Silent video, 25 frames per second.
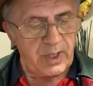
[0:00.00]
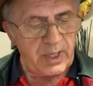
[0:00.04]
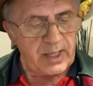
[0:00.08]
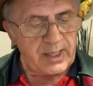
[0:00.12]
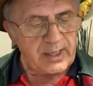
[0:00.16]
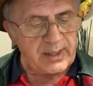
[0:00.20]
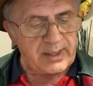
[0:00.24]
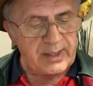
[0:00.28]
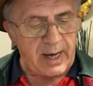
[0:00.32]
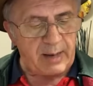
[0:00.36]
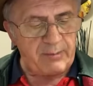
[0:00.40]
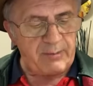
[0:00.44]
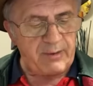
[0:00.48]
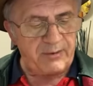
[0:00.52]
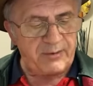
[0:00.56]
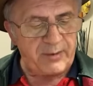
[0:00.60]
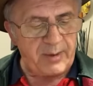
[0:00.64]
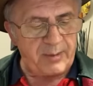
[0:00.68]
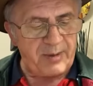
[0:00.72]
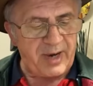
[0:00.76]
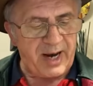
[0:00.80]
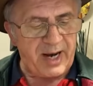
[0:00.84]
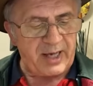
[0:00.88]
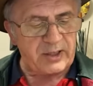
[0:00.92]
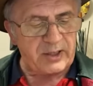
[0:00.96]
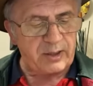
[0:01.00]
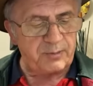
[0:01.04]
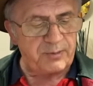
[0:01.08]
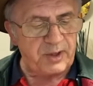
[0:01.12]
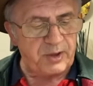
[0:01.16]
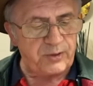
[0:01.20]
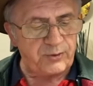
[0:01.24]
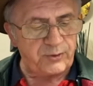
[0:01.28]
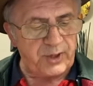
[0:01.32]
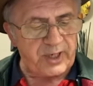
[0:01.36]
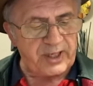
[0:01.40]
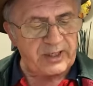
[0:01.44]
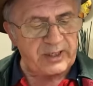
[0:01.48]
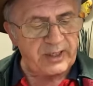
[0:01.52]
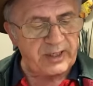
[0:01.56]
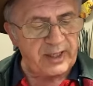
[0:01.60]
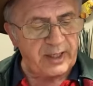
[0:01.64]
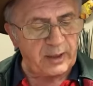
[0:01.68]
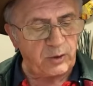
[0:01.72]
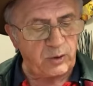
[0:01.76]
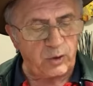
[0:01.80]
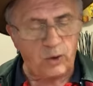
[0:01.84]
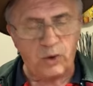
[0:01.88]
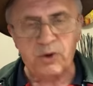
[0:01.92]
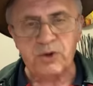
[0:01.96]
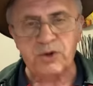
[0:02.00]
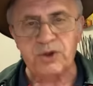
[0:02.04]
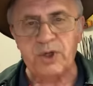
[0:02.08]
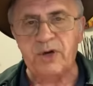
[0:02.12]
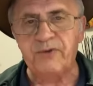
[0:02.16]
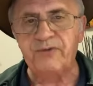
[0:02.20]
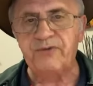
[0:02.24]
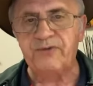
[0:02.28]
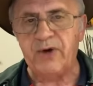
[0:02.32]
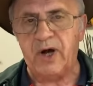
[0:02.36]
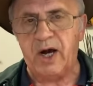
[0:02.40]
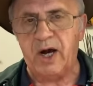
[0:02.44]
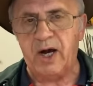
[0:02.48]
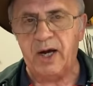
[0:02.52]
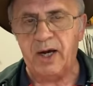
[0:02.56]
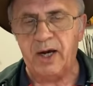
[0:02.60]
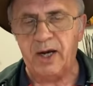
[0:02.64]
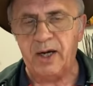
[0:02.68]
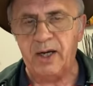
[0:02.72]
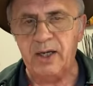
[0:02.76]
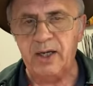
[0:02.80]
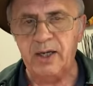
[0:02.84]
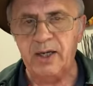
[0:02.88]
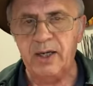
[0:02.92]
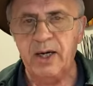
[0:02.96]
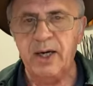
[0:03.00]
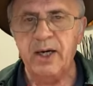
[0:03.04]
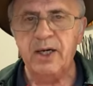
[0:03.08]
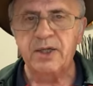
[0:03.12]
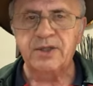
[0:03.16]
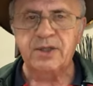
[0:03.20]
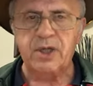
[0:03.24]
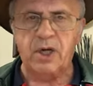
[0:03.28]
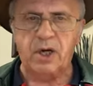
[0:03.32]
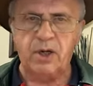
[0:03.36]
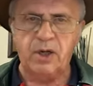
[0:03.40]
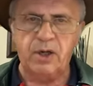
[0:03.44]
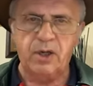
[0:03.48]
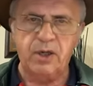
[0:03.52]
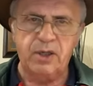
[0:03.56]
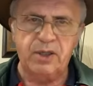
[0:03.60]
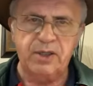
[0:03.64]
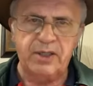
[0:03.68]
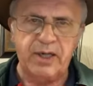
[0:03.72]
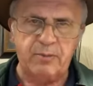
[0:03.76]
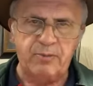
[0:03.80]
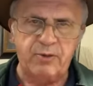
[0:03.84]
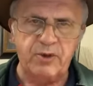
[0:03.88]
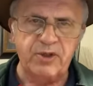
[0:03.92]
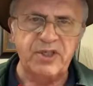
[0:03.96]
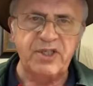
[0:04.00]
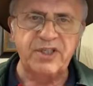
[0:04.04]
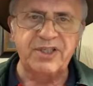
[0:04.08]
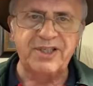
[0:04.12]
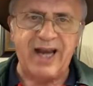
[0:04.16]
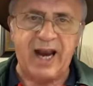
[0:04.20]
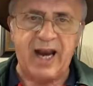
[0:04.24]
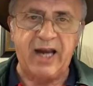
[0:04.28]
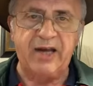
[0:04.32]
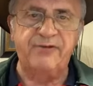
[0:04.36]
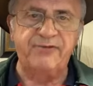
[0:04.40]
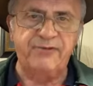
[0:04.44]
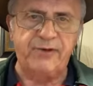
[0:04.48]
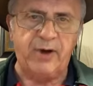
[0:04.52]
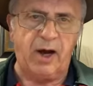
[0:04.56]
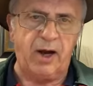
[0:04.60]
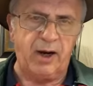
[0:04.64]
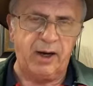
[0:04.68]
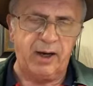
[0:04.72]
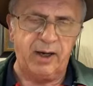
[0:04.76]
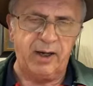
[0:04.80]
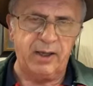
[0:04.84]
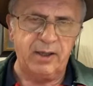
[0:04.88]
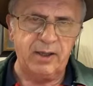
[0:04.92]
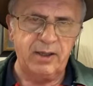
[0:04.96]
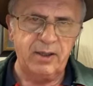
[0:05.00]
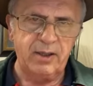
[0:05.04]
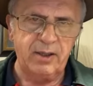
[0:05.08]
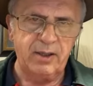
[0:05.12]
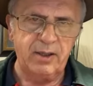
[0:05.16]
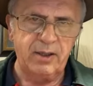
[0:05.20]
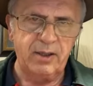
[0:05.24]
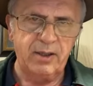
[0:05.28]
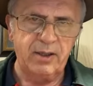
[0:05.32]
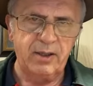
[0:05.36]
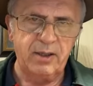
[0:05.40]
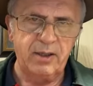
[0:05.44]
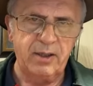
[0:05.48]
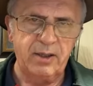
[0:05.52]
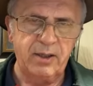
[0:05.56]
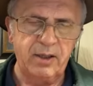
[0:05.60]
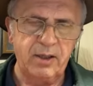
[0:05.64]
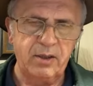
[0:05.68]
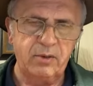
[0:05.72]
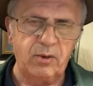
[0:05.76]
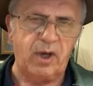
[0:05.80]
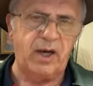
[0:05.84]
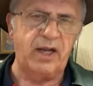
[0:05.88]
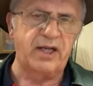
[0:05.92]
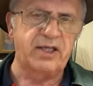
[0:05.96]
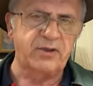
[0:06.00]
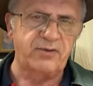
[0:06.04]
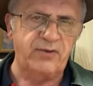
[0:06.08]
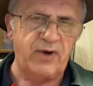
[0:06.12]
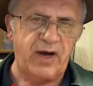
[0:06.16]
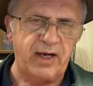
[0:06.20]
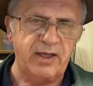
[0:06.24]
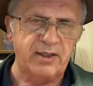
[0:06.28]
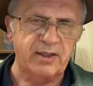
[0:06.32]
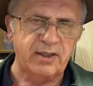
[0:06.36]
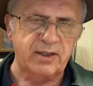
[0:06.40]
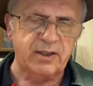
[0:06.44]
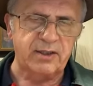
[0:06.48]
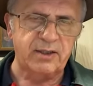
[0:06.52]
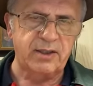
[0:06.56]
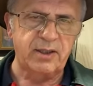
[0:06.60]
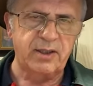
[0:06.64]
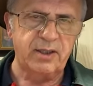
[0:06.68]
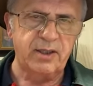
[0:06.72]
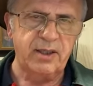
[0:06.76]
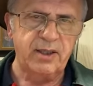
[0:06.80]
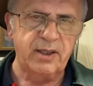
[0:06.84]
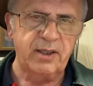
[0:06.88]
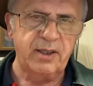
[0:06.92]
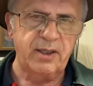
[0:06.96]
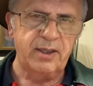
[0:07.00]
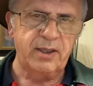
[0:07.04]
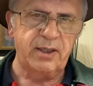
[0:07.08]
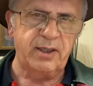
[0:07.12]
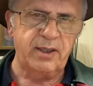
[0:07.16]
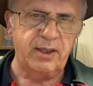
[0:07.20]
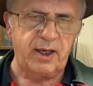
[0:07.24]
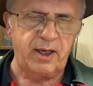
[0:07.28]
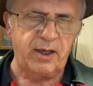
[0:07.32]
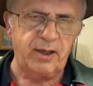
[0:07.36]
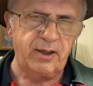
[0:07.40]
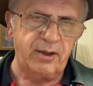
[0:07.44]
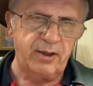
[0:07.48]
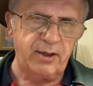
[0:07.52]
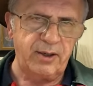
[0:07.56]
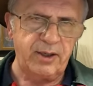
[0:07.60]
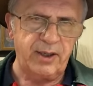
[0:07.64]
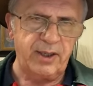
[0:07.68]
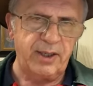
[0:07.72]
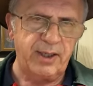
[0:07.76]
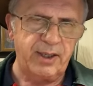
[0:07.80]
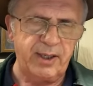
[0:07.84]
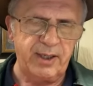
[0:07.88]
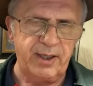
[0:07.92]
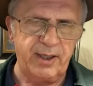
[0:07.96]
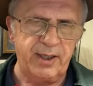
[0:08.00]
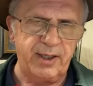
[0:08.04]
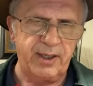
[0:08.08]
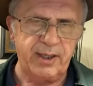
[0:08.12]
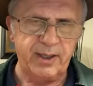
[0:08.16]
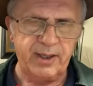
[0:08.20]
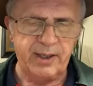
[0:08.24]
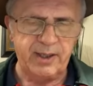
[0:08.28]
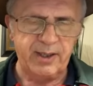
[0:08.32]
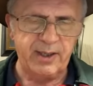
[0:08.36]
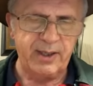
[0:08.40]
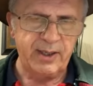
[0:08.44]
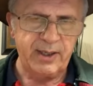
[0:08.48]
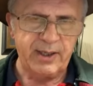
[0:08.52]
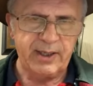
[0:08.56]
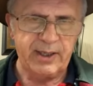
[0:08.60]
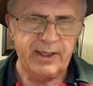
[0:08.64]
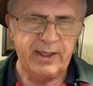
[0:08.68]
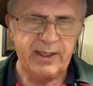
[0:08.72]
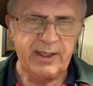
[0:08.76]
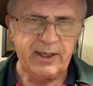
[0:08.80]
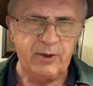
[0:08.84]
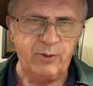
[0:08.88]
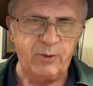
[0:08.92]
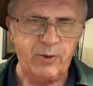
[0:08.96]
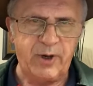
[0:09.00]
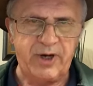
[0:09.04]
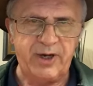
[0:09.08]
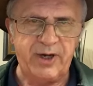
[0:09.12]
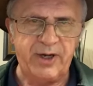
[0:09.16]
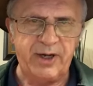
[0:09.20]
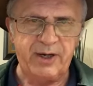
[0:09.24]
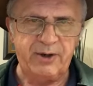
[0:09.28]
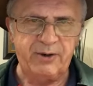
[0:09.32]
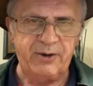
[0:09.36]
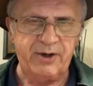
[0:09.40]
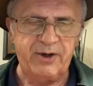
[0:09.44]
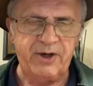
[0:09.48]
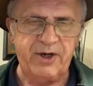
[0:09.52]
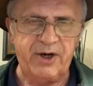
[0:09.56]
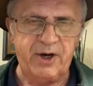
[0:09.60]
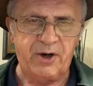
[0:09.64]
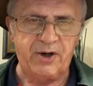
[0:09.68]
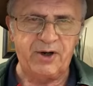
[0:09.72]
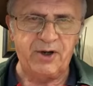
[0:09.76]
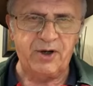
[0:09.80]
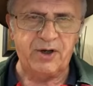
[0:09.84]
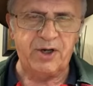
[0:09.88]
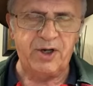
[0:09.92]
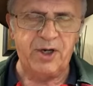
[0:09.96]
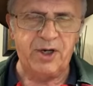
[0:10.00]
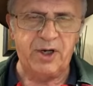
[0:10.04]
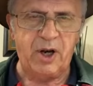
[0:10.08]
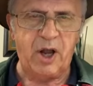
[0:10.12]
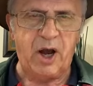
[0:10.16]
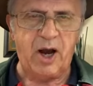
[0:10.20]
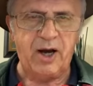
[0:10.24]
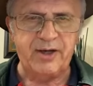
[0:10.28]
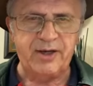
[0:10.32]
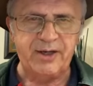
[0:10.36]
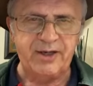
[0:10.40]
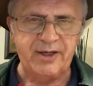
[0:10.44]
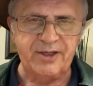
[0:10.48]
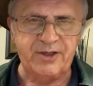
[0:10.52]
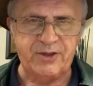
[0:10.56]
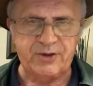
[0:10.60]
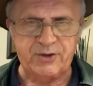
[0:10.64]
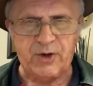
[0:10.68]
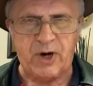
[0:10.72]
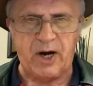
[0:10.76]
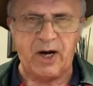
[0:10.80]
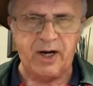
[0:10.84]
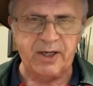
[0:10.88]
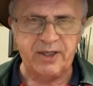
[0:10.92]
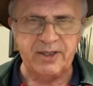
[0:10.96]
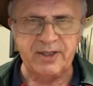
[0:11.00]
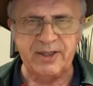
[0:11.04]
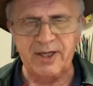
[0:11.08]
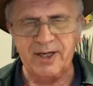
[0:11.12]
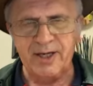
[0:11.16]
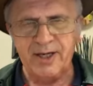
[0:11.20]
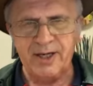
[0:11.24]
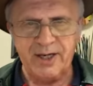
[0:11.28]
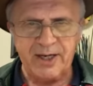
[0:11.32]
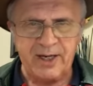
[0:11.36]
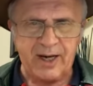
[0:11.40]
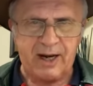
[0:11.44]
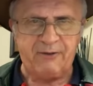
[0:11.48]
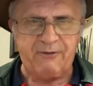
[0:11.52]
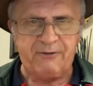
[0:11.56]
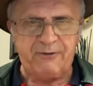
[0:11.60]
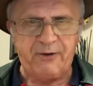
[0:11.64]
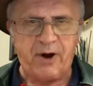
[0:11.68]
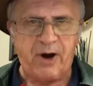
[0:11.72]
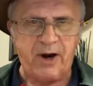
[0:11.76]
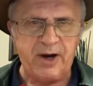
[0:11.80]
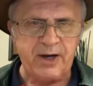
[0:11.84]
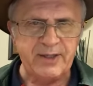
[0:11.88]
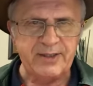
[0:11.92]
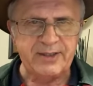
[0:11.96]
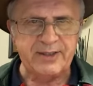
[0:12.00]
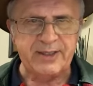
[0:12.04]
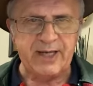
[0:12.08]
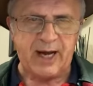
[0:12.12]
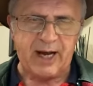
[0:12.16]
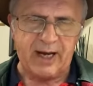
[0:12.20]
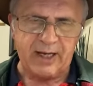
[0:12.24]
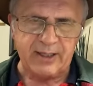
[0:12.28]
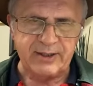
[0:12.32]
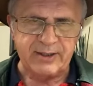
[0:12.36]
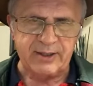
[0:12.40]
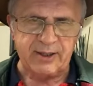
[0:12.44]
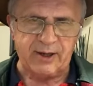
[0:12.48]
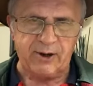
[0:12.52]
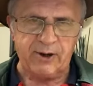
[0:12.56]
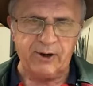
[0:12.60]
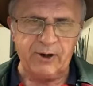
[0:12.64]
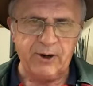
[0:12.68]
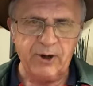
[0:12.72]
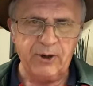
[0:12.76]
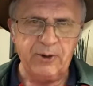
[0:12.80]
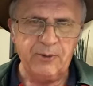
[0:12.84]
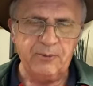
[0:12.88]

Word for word: some of them had to be treated and cooked on fire. So the Aborigines had fire. Well, let's face it, you know, uh, when, uh, you know, got lightning strikes, a fire starts. So